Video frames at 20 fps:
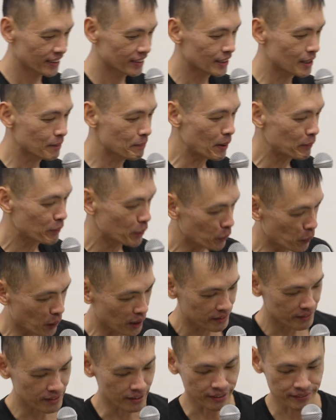the men we
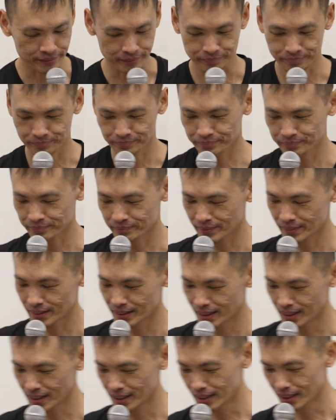wanted.
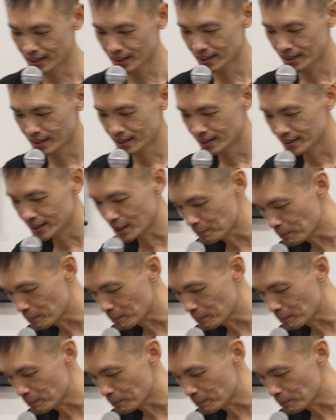They